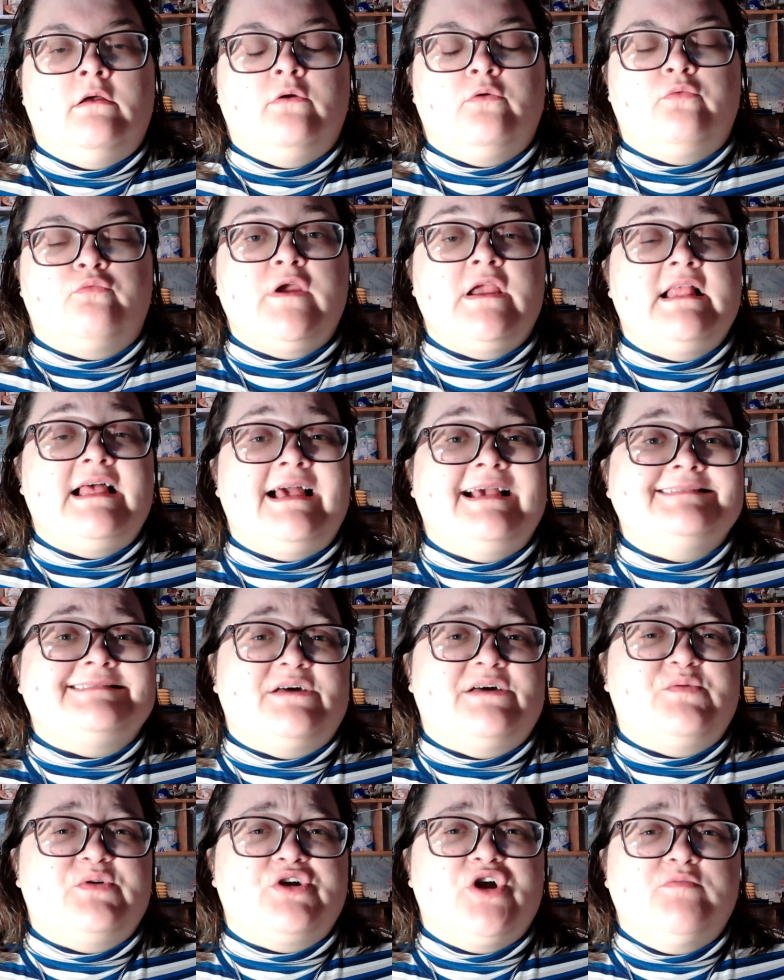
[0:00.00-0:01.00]
realized
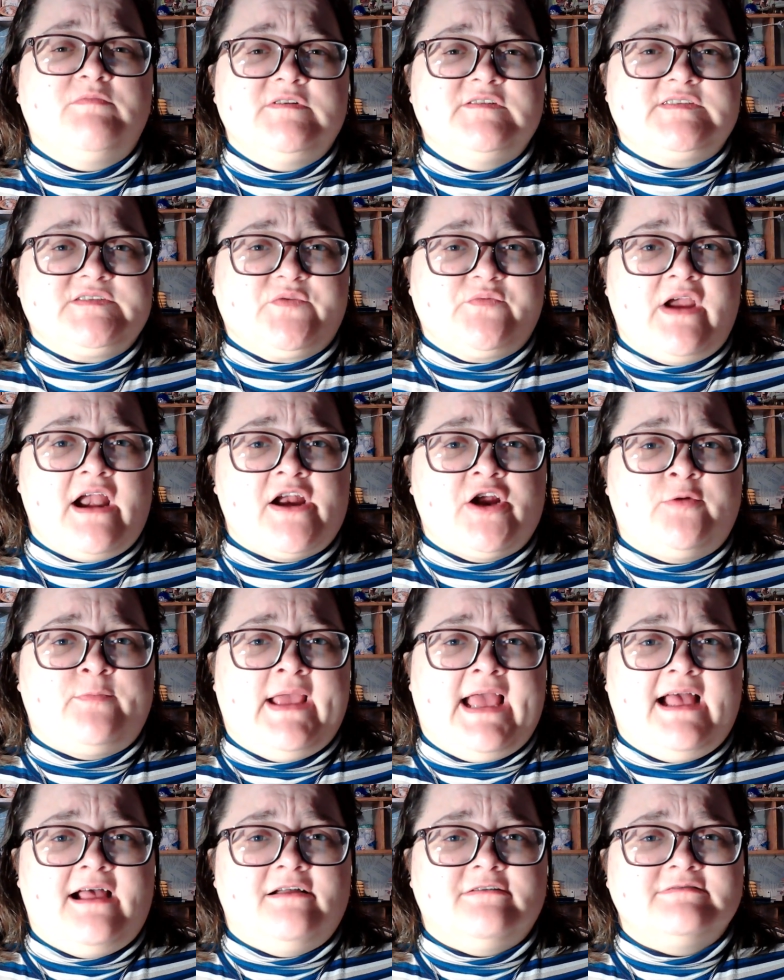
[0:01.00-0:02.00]
that we're almost 300
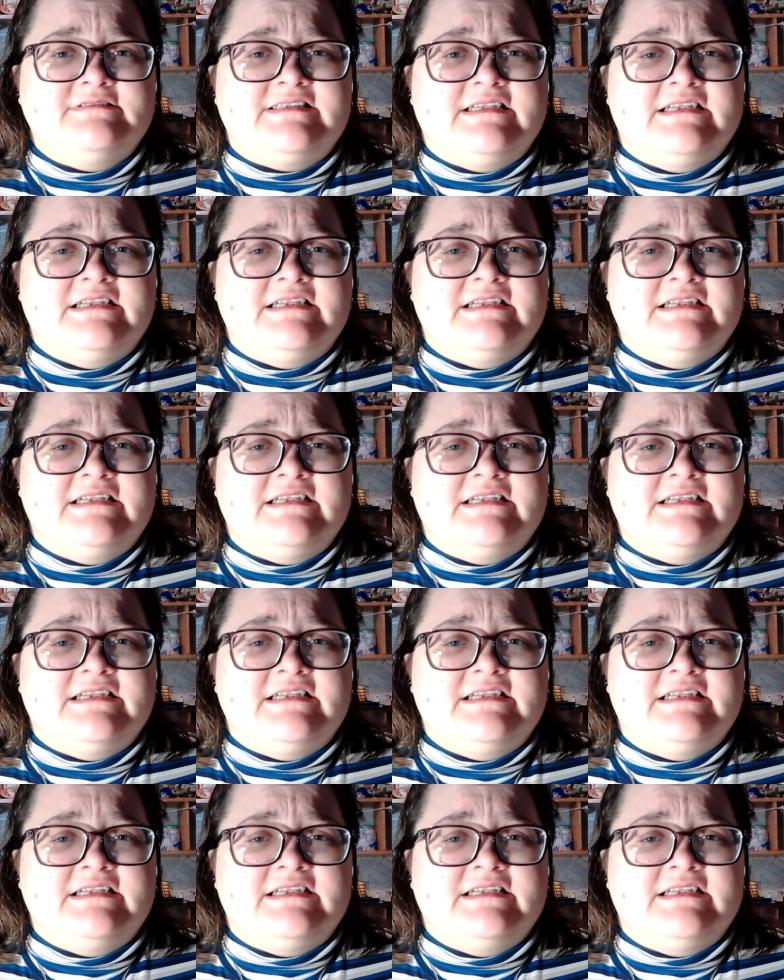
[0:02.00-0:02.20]
pounds,